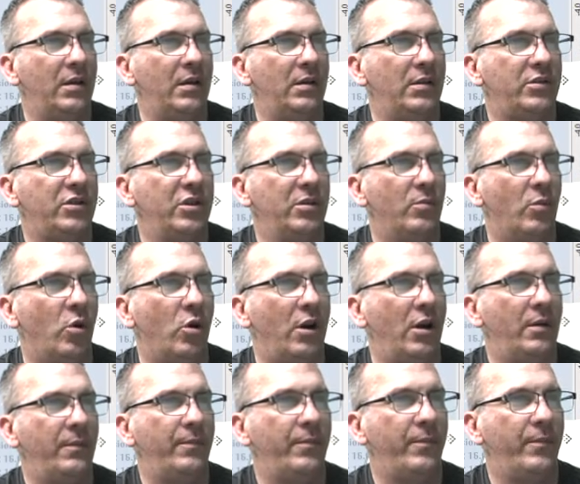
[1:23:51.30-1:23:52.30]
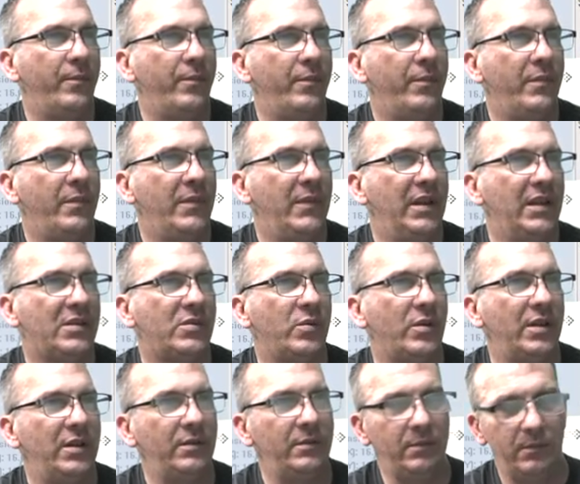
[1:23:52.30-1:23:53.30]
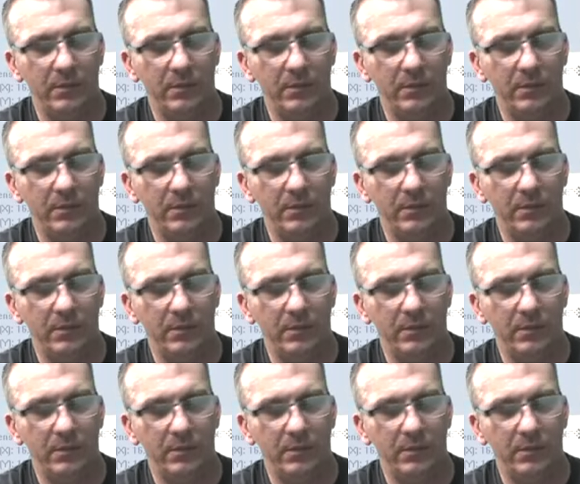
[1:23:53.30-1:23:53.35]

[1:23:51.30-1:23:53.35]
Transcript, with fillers: two more. This one,